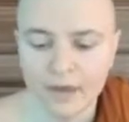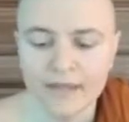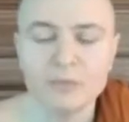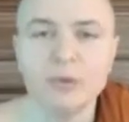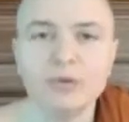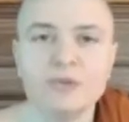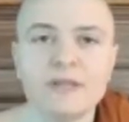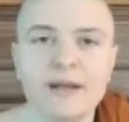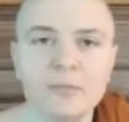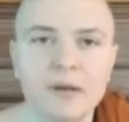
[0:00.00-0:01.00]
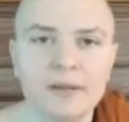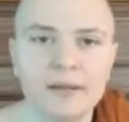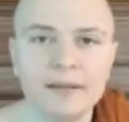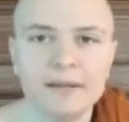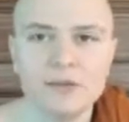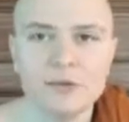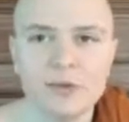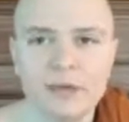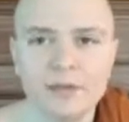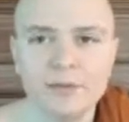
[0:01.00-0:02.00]
has produced karma that leads to
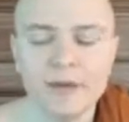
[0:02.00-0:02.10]
the end of